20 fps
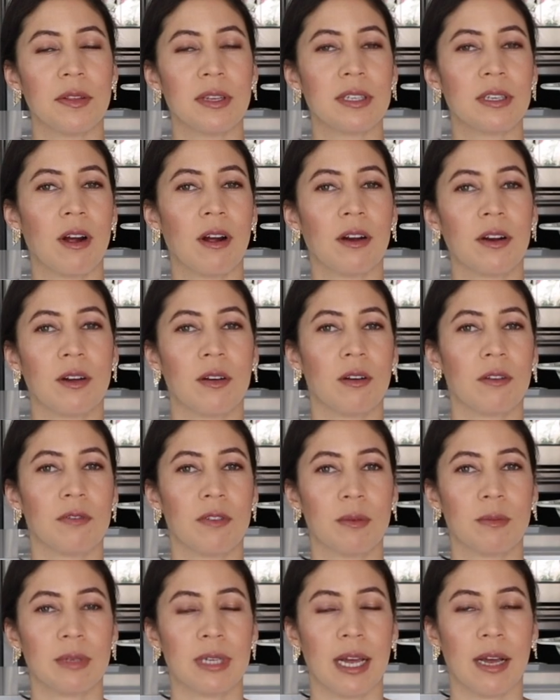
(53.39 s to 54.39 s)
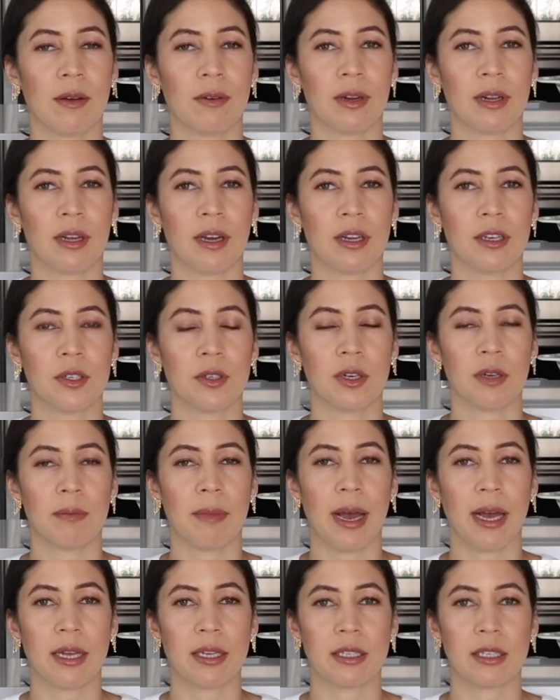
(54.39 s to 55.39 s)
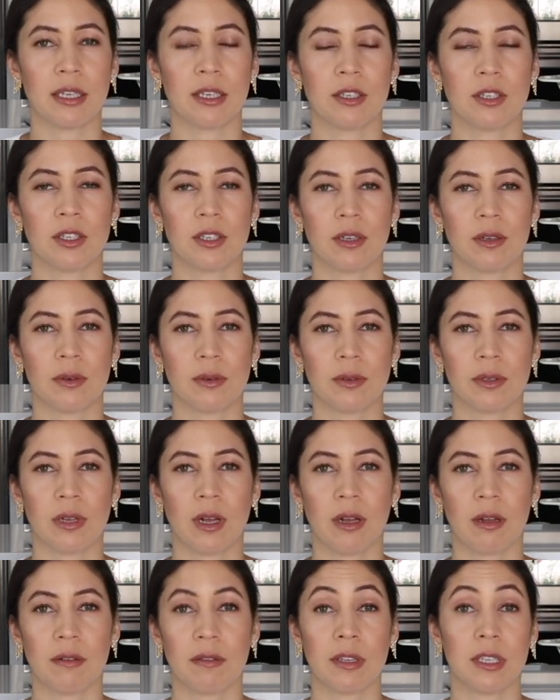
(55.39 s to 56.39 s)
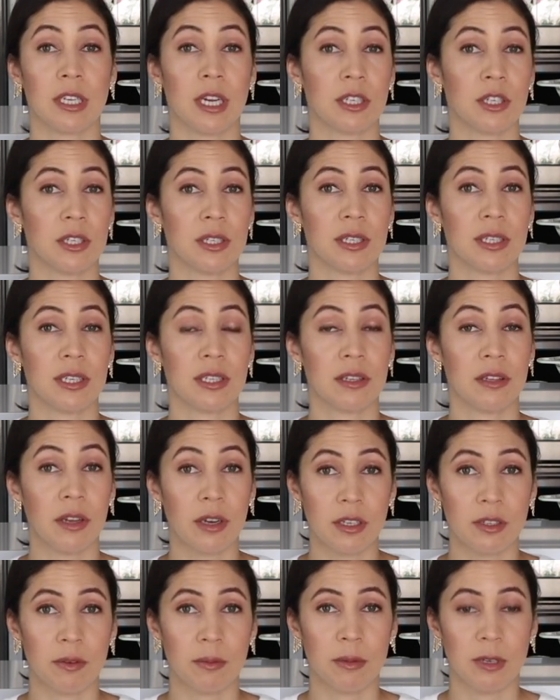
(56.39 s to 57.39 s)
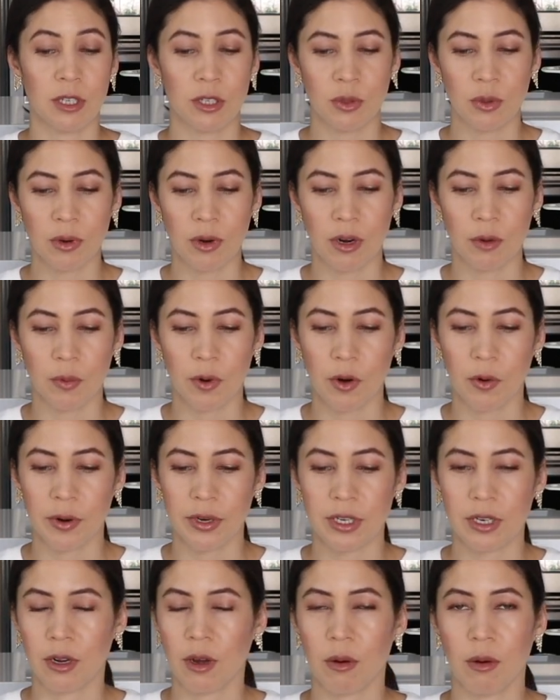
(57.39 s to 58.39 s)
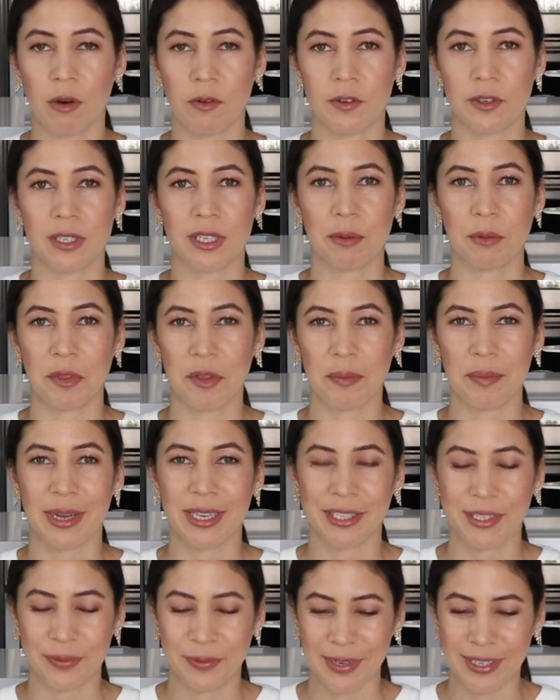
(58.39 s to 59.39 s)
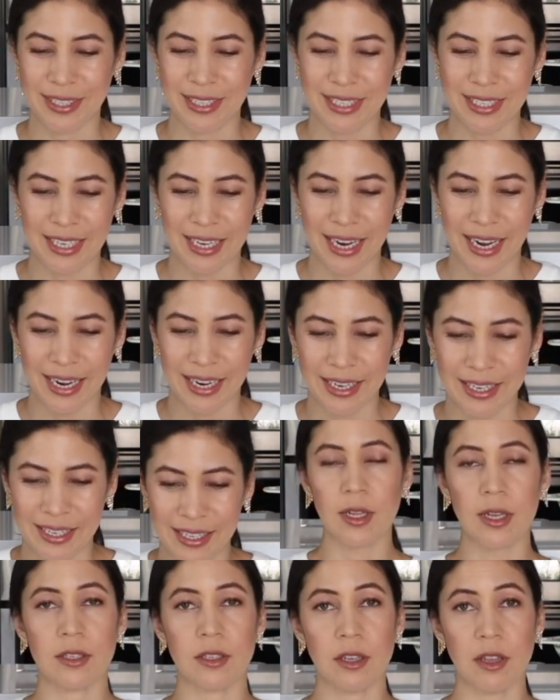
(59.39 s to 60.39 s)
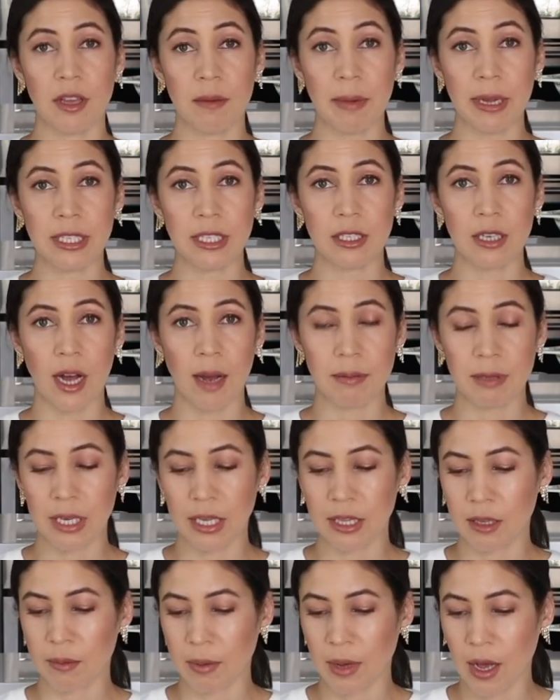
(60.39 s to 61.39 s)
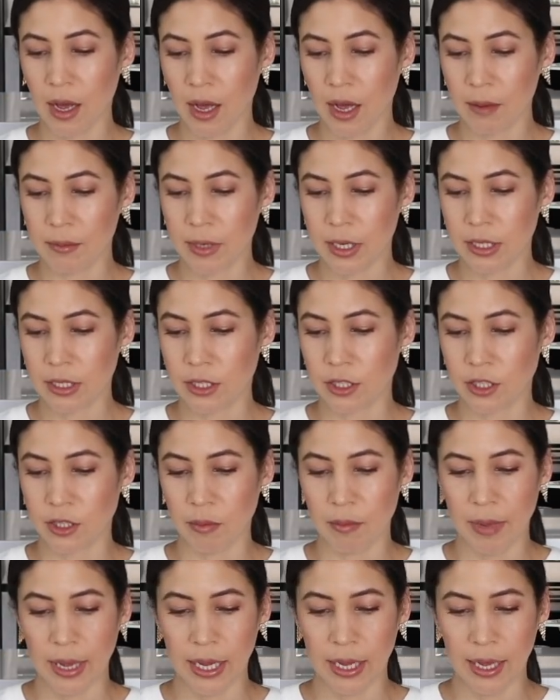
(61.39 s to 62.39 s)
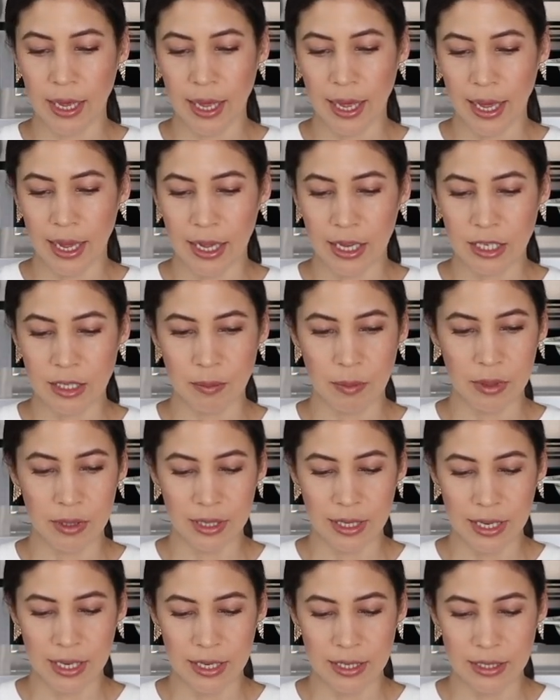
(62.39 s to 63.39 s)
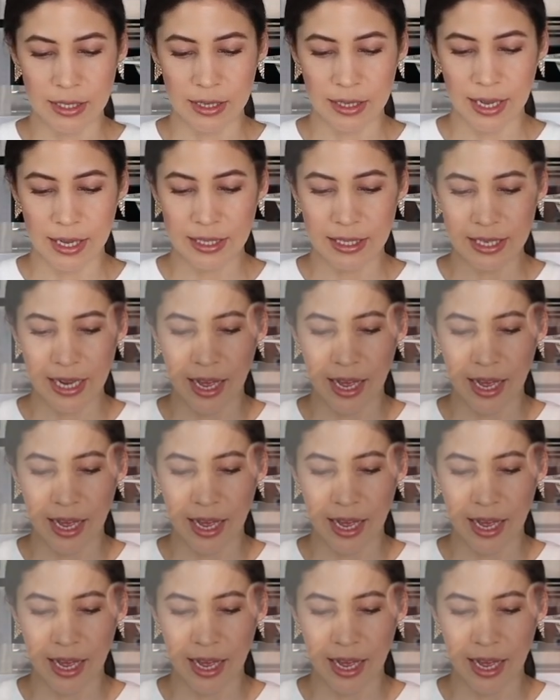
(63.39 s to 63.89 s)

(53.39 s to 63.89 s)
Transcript: this article from Town and Country magazine shows all the Duchess's looks from the tour, and we're going to go over some of the best ones today. So they made stops in the Bahamas, Jamaica, and Belize. Let's